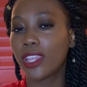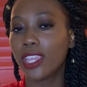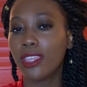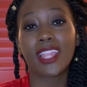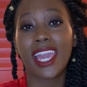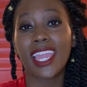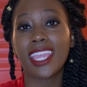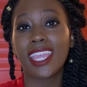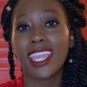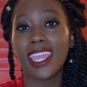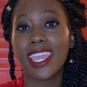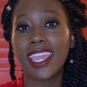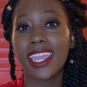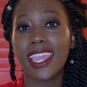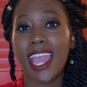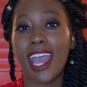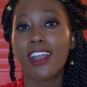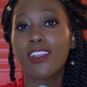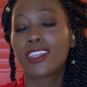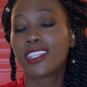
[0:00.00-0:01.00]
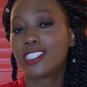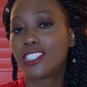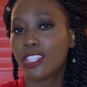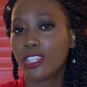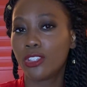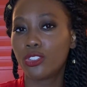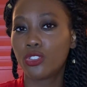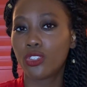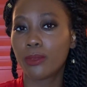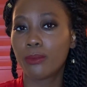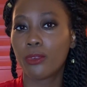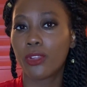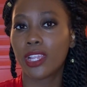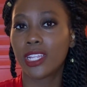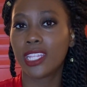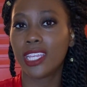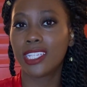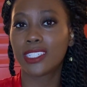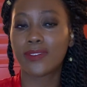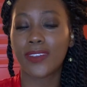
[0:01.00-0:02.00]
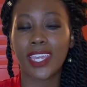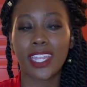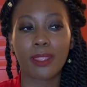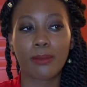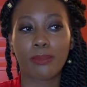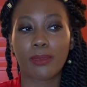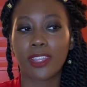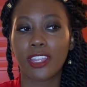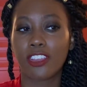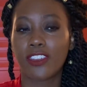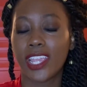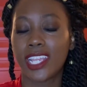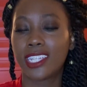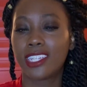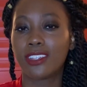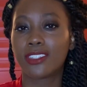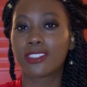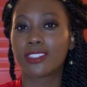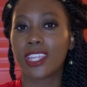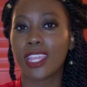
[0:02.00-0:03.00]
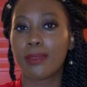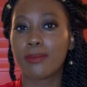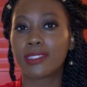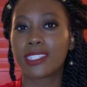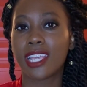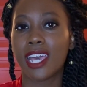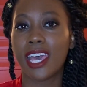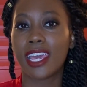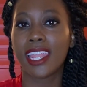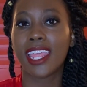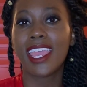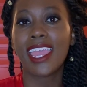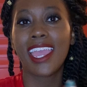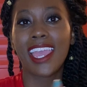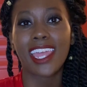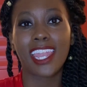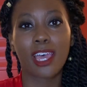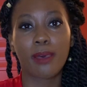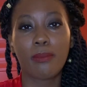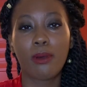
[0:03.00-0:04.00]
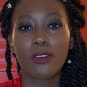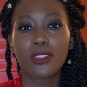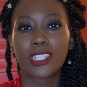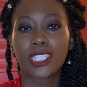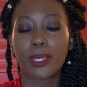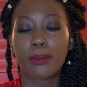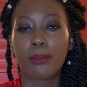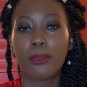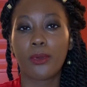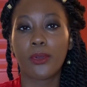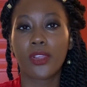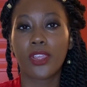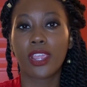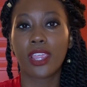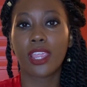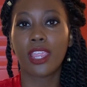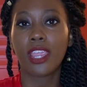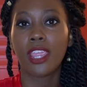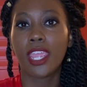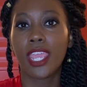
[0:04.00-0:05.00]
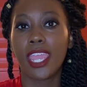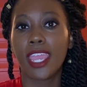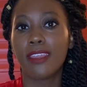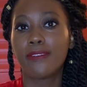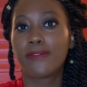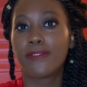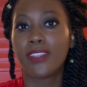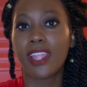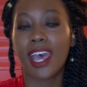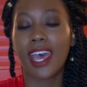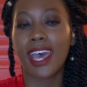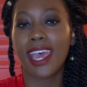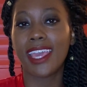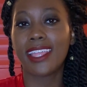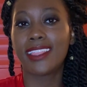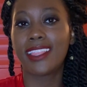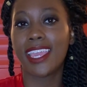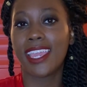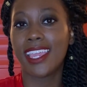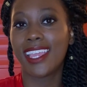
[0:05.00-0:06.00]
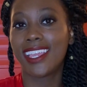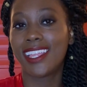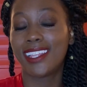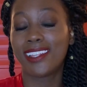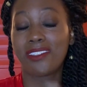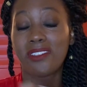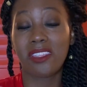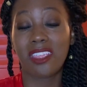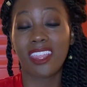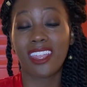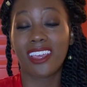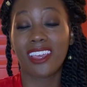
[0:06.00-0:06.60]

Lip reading: If you like it, I'll continue doing more of these, finding pretty great deals on Amazon, and I'll post some more. If not, then